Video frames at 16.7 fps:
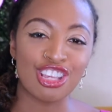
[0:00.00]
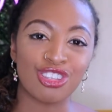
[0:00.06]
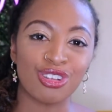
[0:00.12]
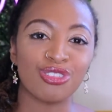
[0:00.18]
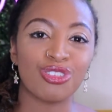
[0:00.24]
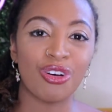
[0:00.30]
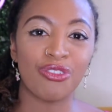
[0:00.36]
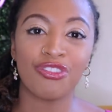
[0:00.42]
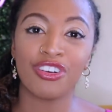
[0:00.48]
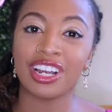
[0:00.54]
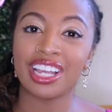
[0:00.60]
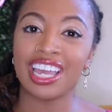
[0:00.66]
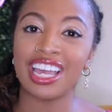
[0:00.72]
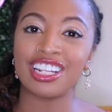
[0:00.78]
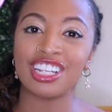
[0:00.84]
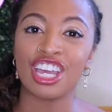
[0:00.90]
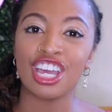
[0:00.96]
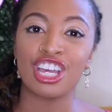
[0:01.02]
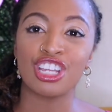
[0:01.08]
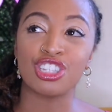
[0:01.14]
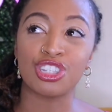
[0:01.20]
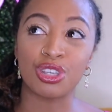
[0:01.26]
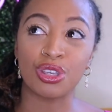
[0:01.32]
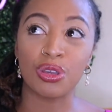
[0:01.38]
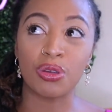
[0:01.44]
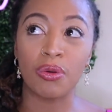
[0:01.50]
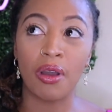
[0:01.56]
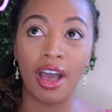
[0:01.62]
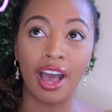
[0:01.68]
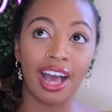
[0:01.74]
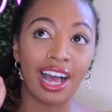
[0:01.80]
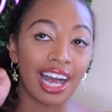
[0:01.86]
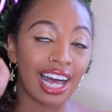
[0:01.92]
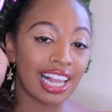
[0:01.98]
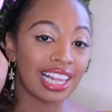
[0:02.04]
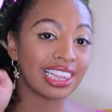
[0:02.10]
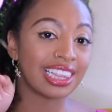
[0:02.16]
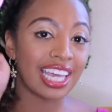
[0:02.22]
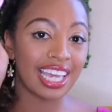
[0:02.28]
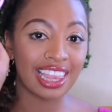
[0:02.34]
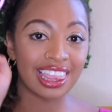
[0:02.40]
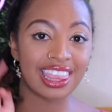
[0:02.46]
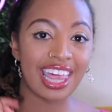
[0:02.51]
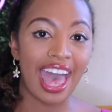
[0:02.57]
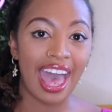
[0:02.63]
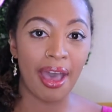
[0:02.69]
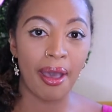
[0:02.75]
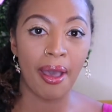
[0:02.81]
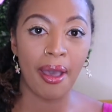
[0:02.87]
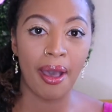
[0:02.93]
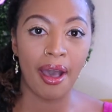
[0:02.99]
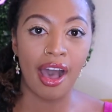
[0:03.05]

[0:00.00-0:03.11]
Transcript: so don't forget to click that